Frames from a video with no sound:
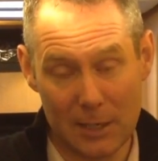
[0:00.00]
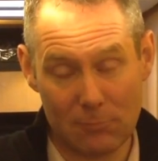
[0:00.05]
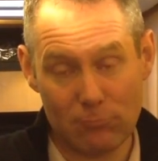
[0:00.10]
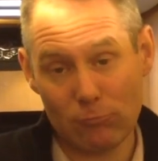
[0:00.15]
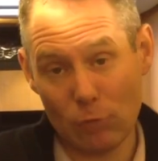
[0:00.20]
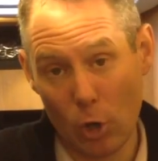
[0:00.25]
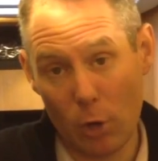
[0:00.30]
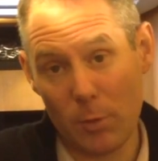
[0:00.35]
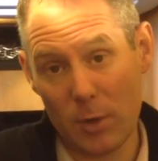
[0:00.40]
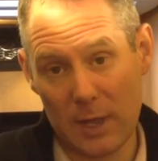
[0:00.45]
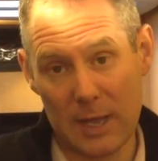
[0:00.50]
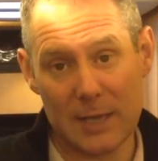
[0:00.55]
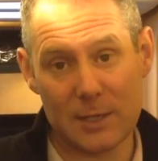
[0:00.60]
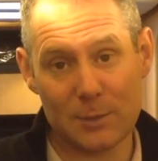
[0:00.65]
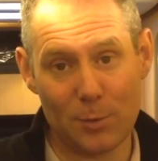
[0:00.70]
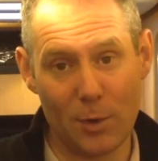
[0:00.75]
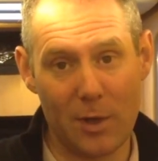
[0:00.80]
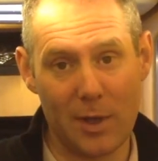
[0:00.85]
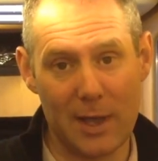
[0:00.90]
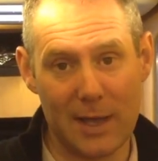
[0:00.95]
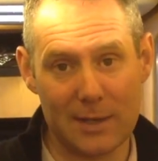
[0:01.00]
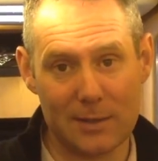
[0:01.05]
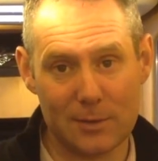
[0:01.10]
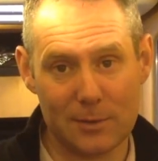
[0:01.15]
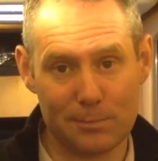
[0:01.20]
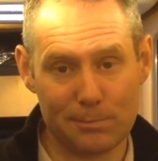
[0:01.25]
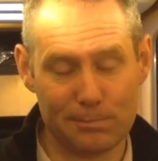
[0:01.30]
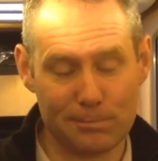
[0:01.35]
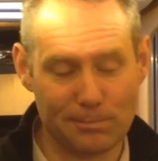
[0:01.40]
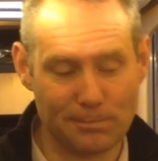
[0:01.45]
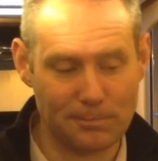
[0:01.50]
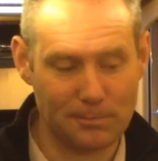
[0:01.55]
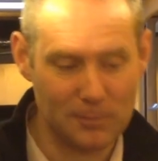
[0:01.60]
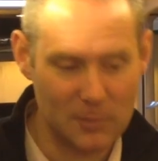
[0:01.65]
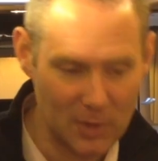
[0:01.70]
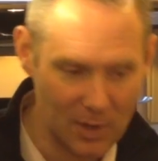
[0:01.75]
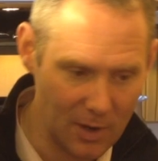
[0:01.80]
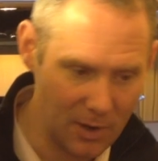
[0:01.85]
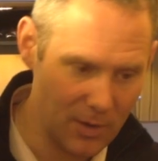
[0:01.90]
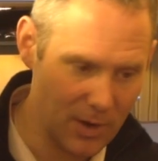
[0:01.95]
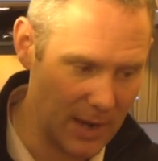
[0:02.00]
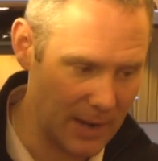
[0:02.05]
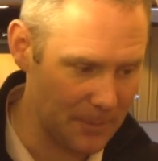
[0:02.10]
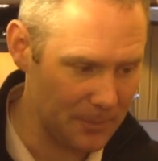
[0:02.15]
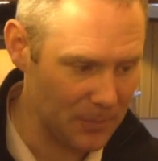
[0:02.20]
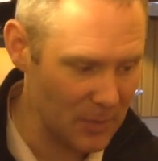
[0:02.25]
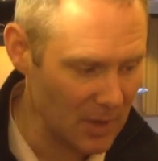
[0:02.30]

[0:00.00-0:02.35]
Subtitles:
normal gas bottle gas. Okay,